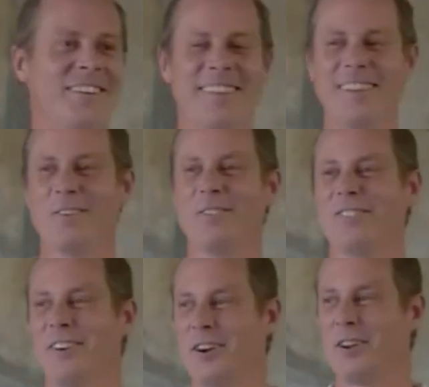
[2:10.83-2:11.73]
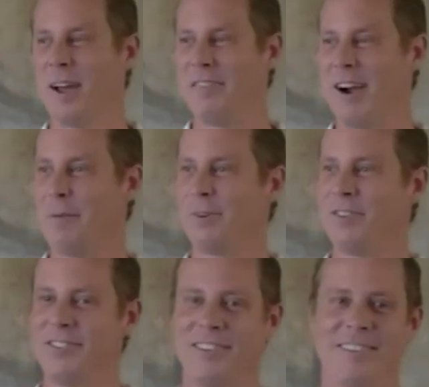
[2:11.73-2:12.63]
I think it was started by
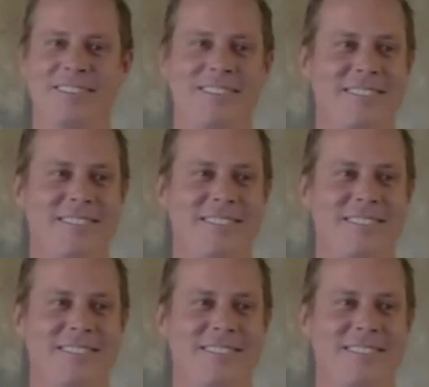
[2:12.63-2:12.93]
rappers.